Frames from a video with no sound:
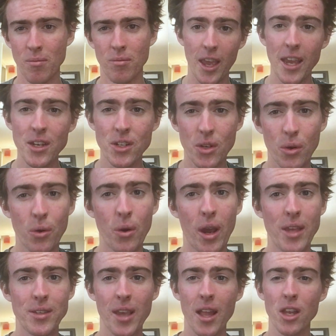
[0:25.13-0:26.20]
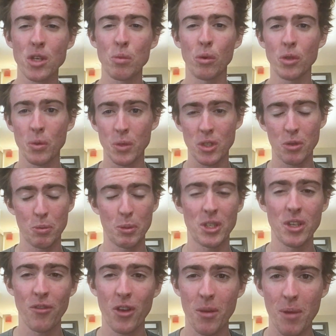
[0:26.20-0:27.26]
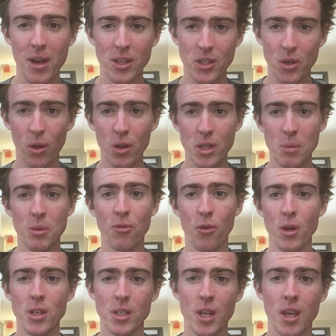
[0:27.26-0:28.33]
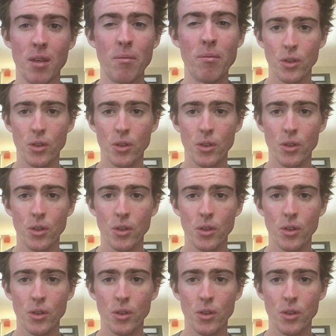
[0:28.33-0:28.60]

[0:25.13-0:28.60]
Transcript: Each school is eligible to a specific amount of scholarships for each team.